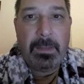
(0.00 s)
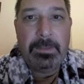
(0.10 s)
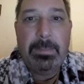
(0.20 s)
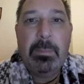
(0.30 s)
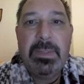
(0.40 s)

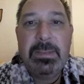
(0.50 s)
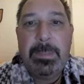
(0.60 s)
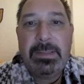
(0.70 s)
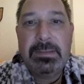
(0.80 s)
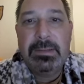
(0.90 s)
they will be
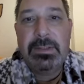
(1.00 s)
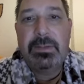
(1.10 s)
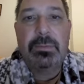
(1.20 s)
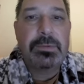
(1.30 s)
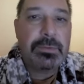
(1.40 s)
depicted as, you
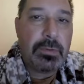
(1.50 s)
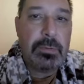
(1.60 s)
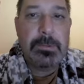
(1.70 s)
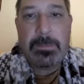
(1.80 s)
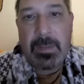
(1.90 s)
know,
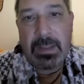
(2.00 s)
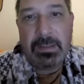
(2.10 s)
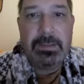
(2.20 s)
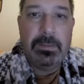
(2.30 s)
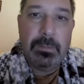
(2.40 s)
strong,
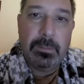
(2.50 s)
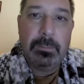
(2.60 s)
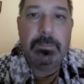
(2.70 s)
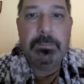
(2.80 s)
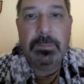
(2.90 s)
smart, you
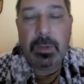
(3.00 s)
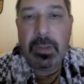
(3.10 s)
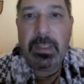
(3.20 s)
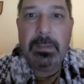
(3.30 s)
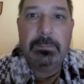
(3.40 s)
know,
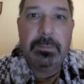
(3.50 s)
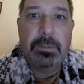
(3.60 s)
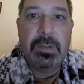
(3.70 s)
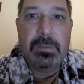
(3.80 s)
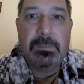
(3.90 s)
loyal to
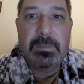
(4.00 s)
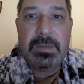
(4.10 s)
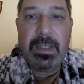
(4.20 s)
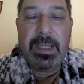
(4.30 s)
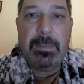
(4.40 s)
the
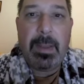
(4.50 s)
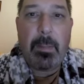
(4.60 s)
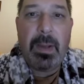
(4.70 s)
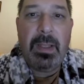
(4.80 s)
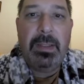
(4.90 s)
state, blah
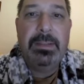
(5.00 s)
blah.